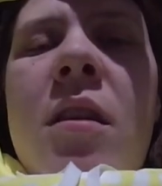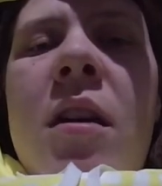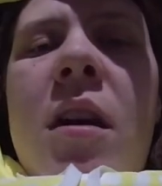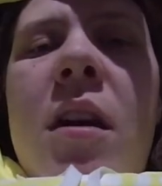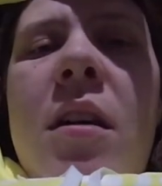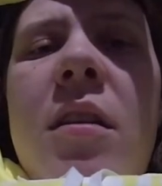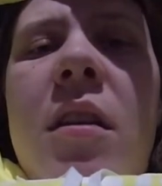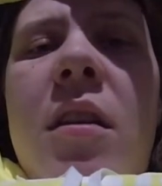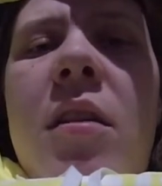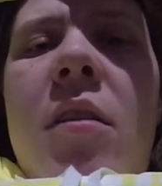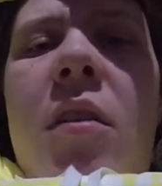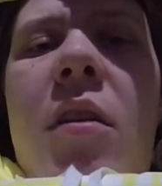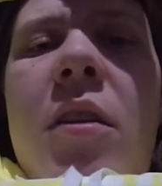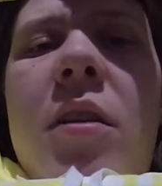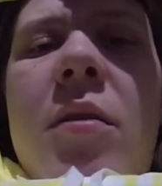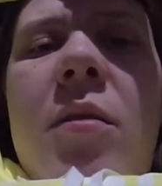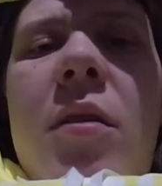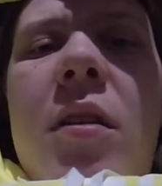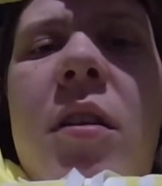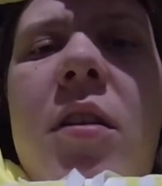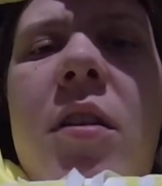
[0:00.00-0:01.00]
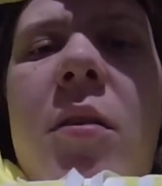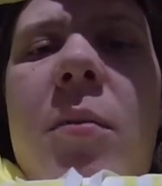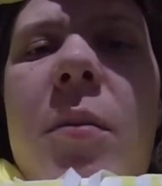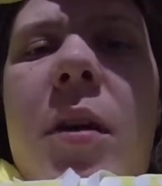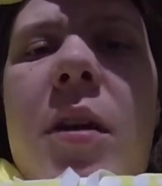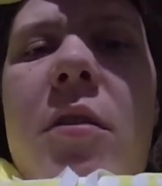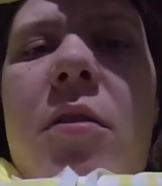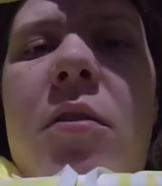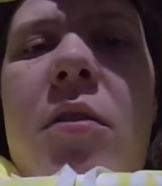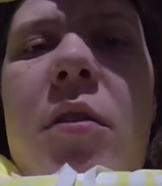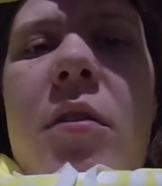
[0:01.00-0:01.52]
And, like, all three of them,
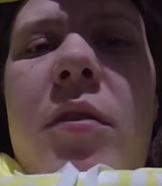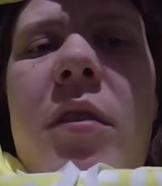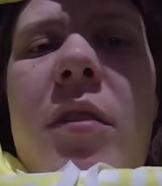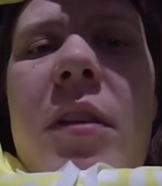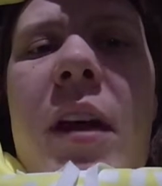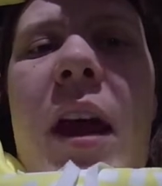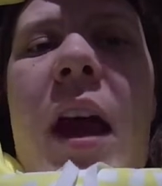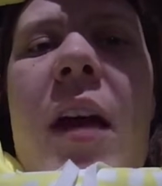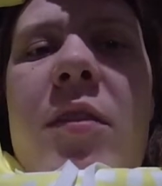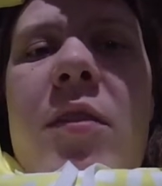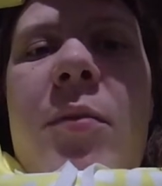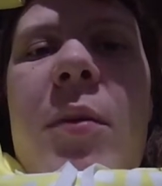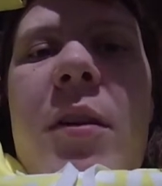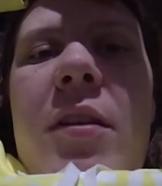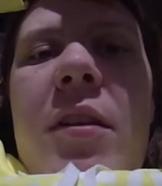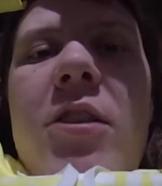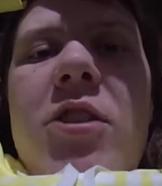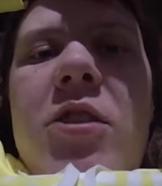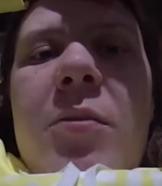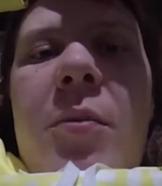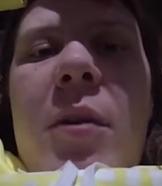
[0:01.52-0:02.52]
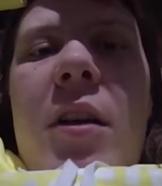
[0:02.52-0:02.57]
like, their noses have to be touching